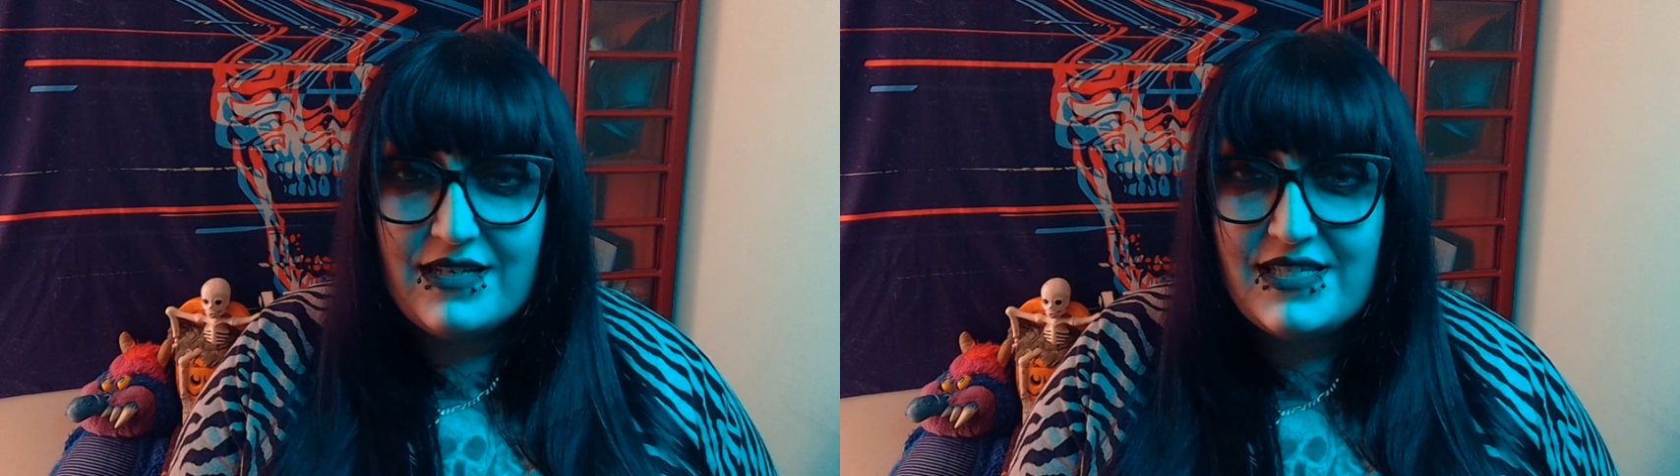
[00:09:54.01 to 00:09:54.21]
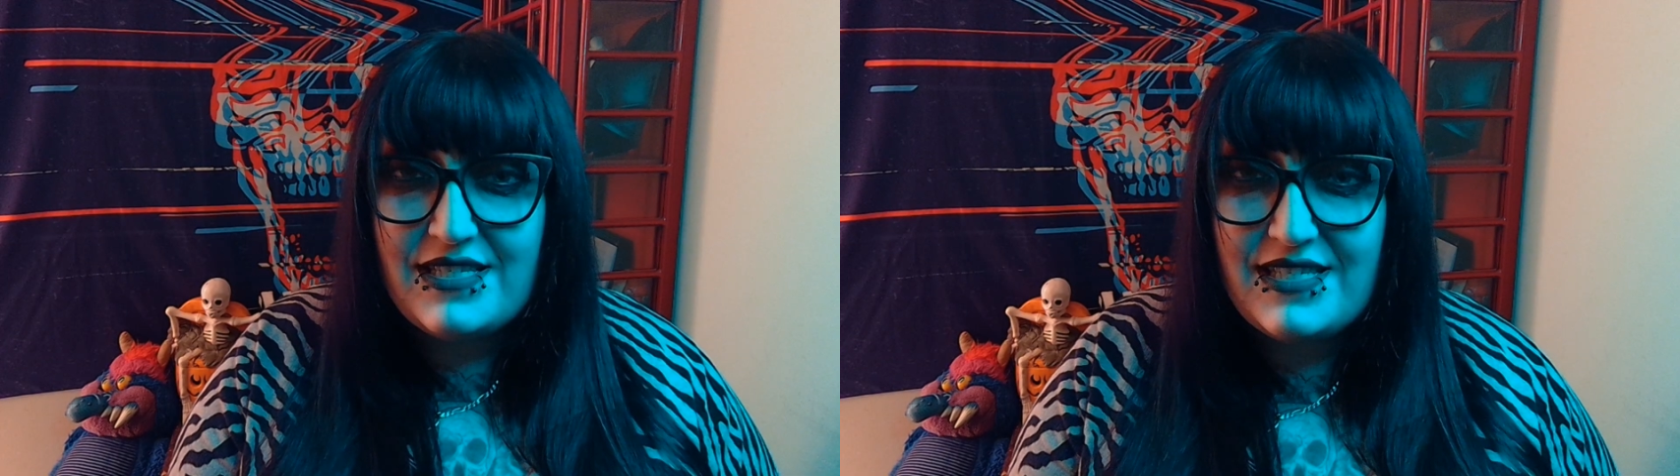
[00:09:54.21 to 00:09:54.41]

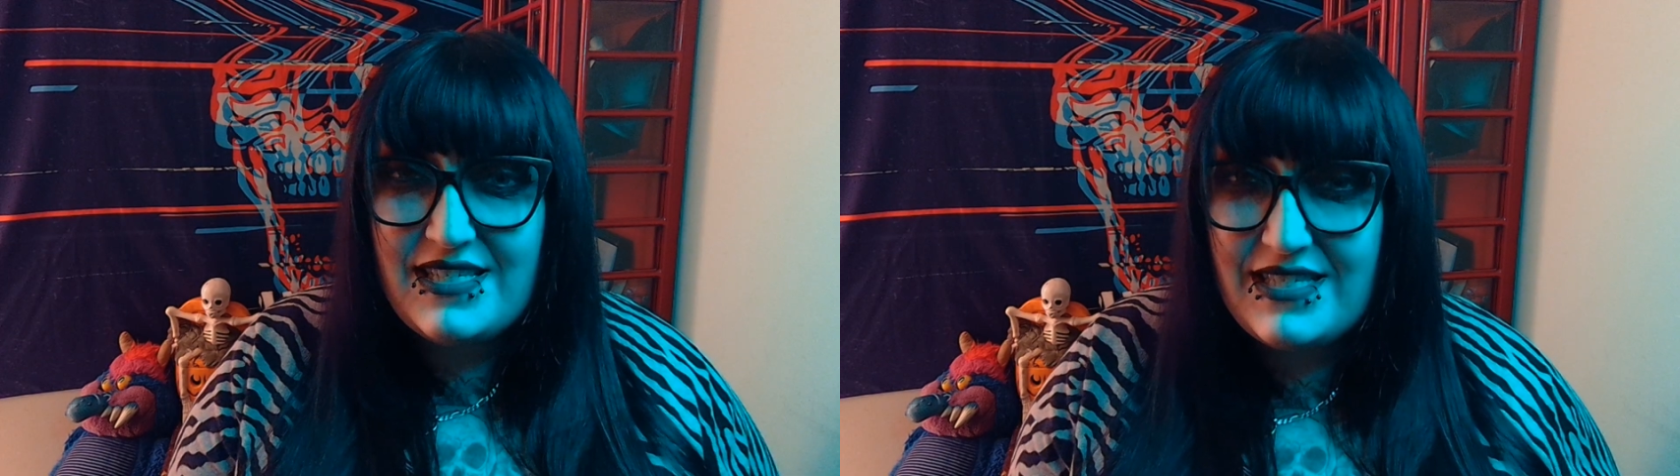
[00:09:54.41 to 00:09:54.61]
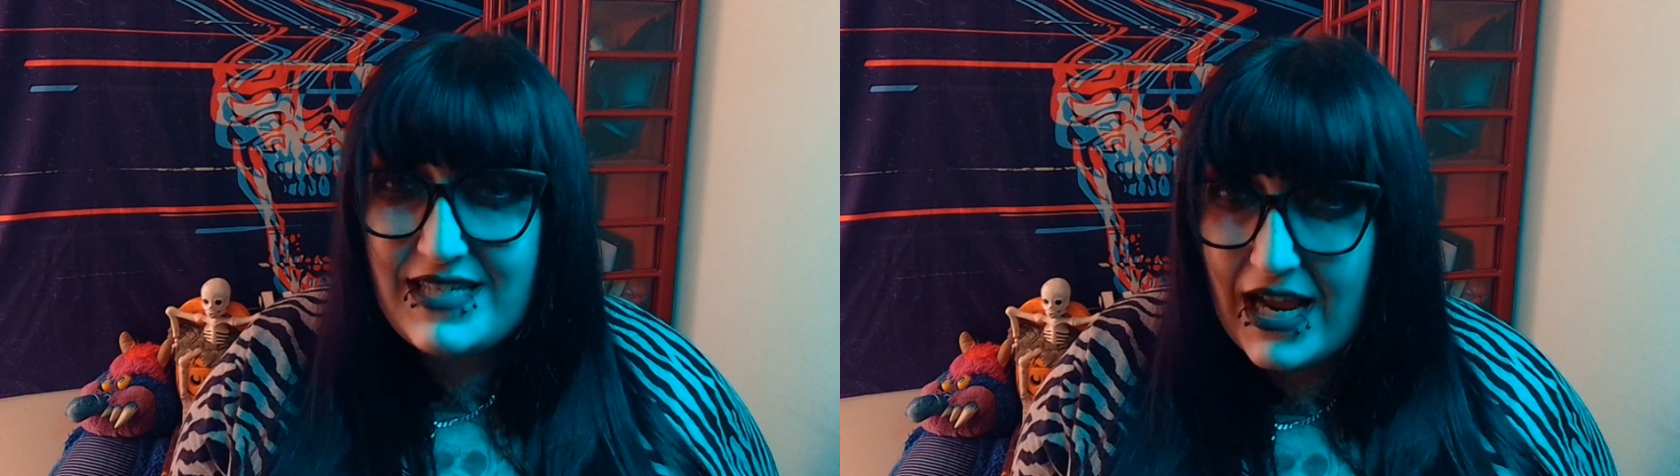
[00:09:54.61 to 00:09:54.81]

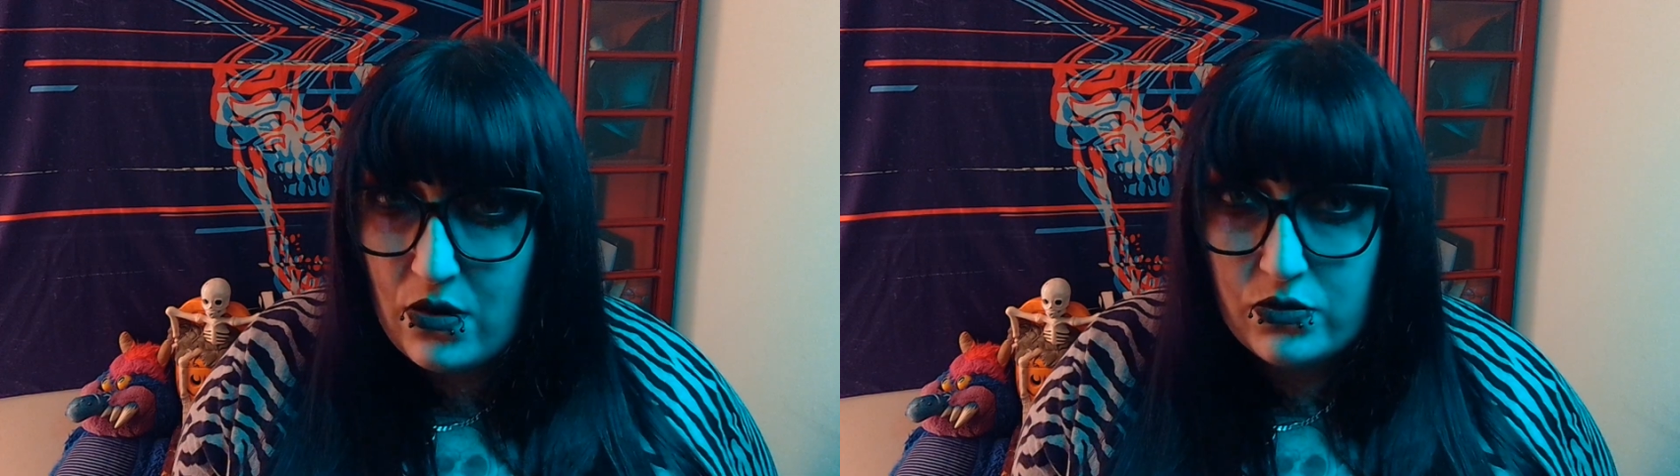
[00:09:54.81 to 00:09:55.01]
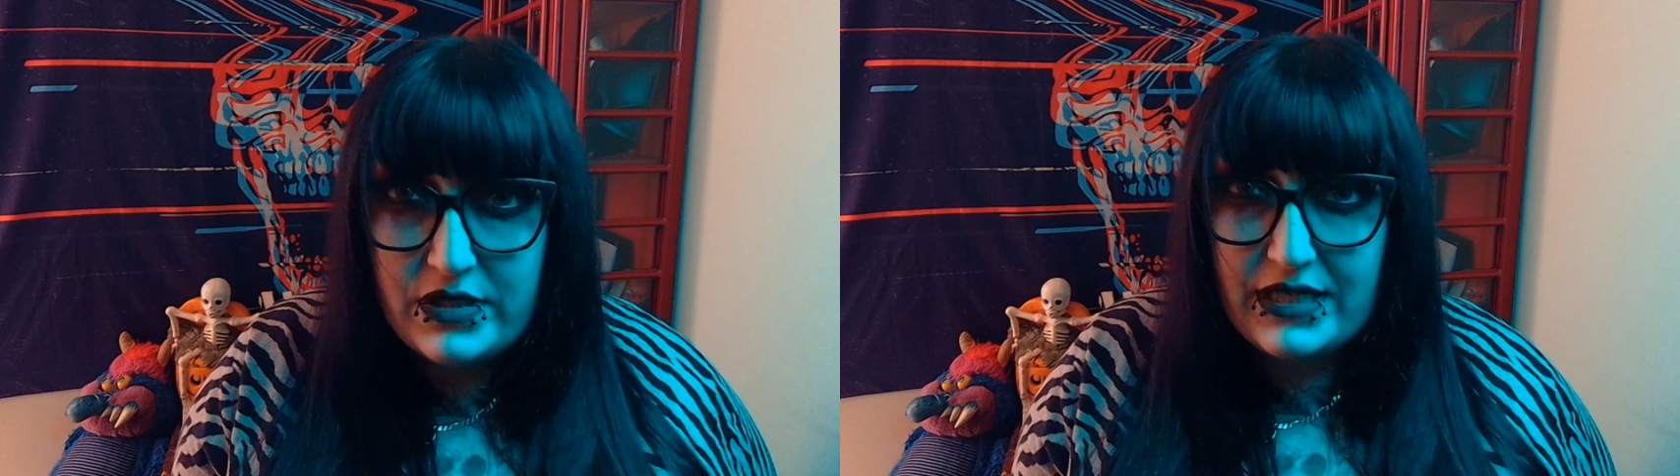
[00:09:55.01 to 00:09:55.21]

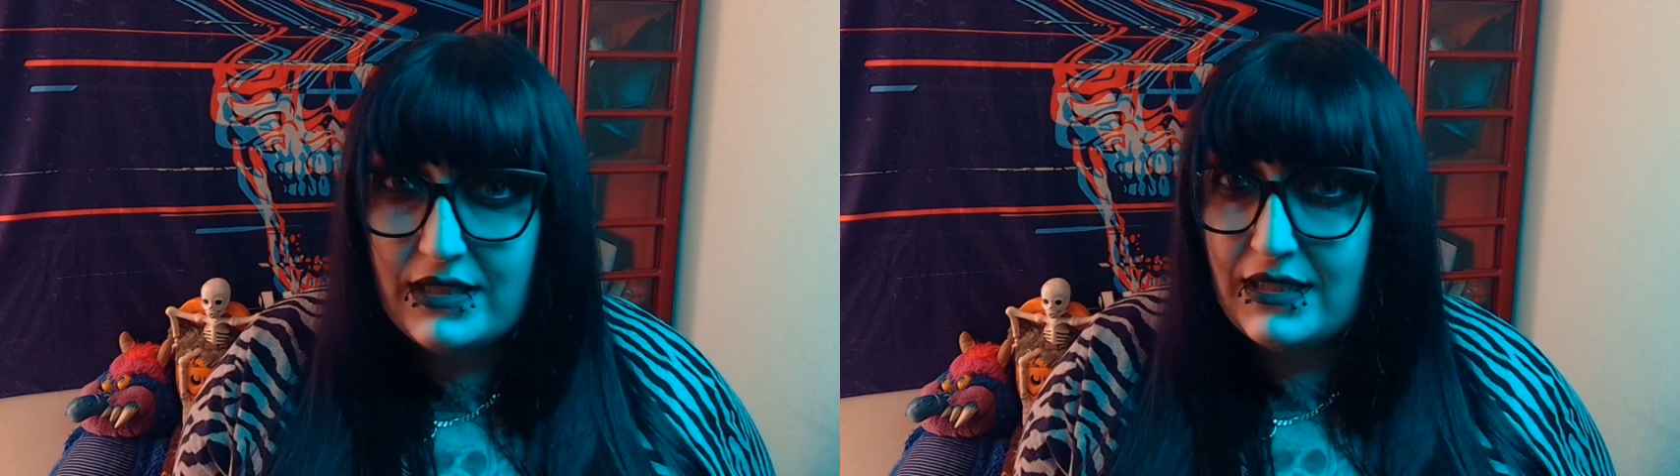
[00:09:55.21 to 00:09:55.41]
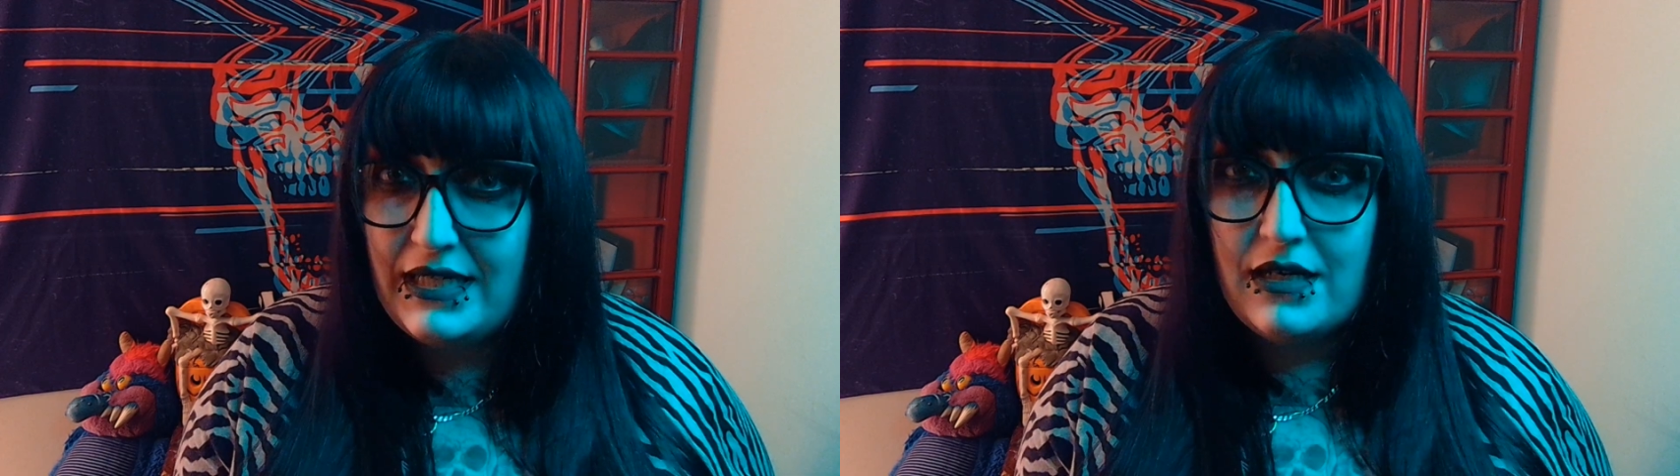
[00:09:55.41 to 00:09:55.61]

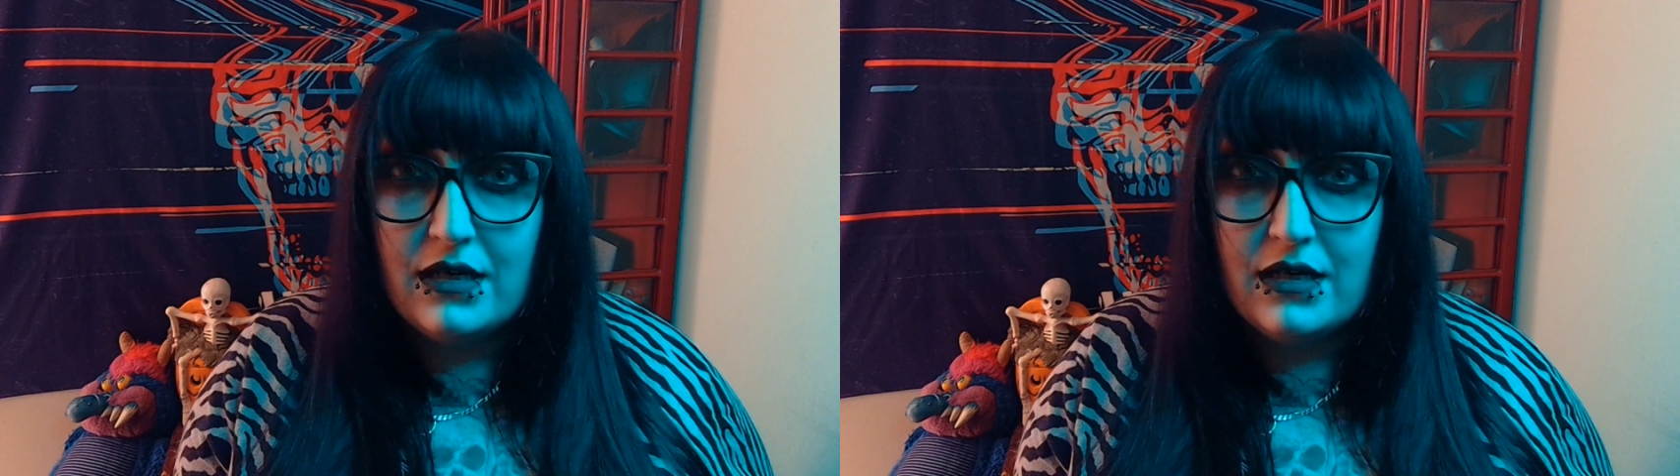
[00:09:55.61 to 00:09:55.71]
astoundingly